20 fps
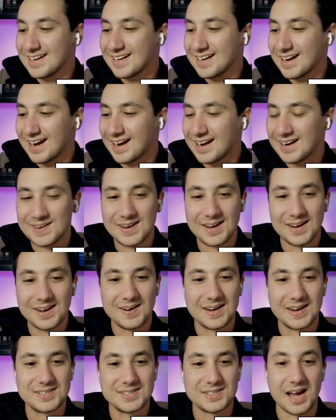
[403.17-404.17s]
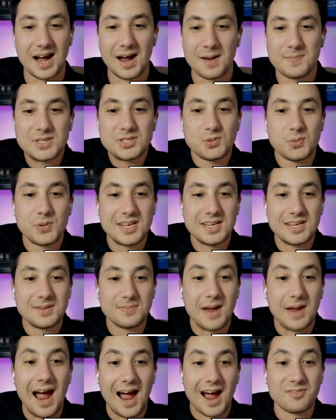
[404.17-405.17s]
I don't know. I've been tweeting
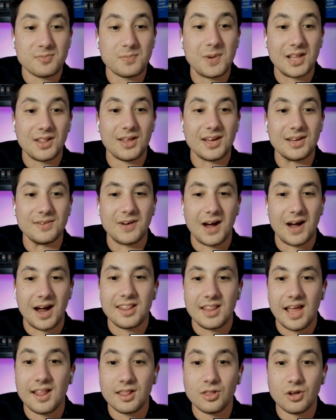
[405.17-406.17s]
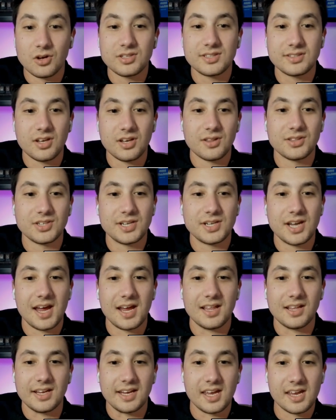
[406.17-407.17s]
half my life. I looked the other day,
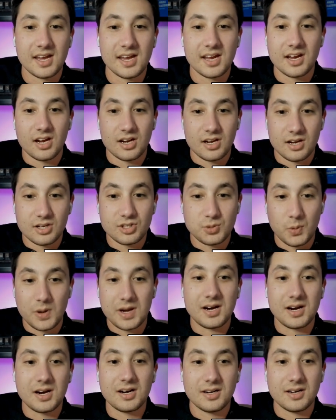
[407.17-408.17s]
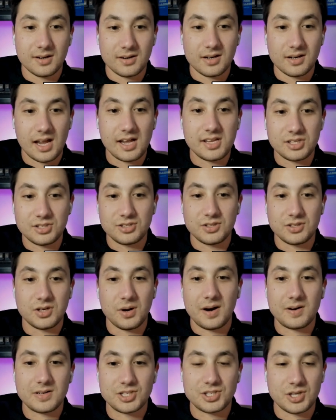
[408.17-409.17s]
like Twitter,
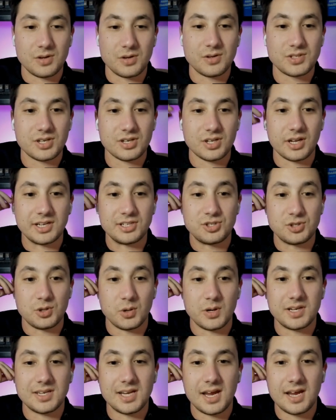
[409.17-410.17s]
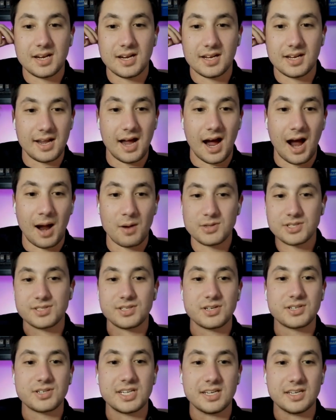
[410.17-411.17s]
how it shows your like join date. I was
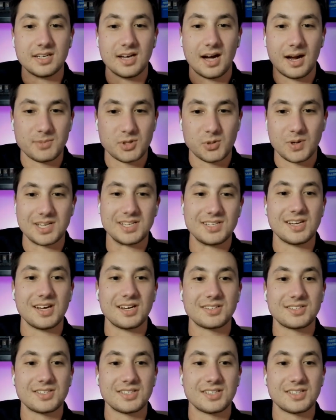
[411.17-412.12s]
13. I'm 26.